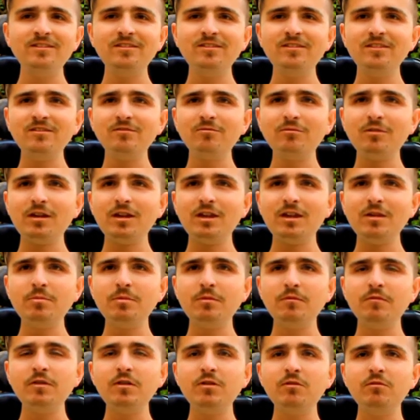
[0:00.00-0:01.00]
That's why I keep it
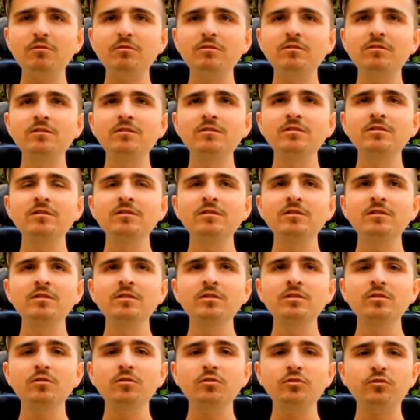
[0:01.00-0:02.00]
real.
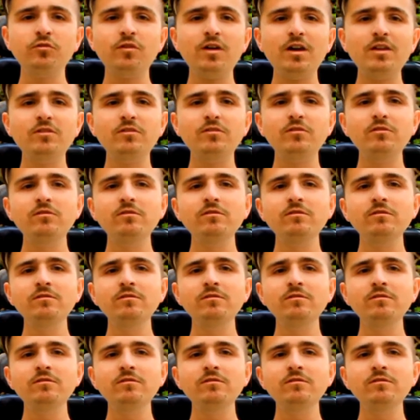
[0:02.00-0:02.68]
Or try to.